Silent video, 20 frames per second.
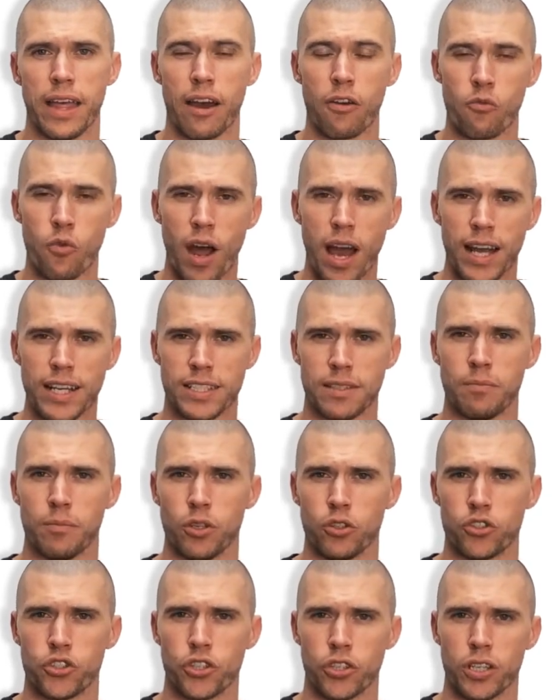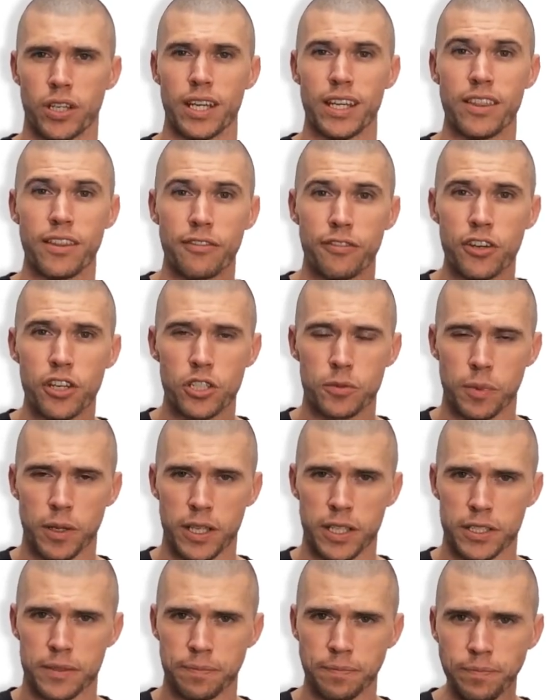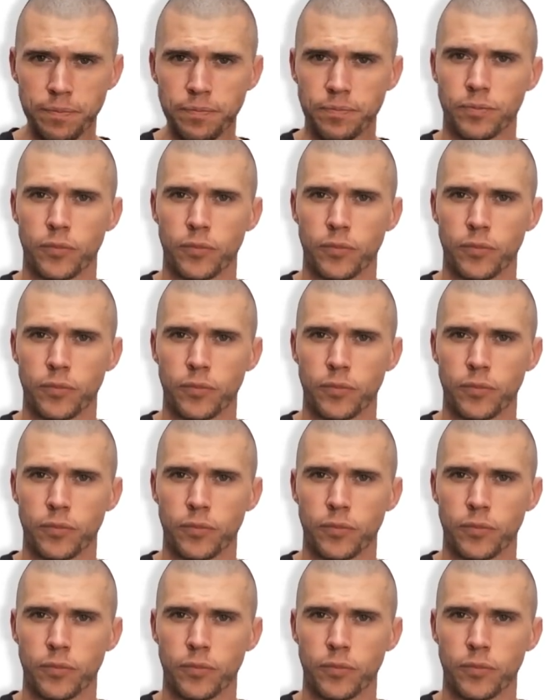that rise in blood sugar in the first place.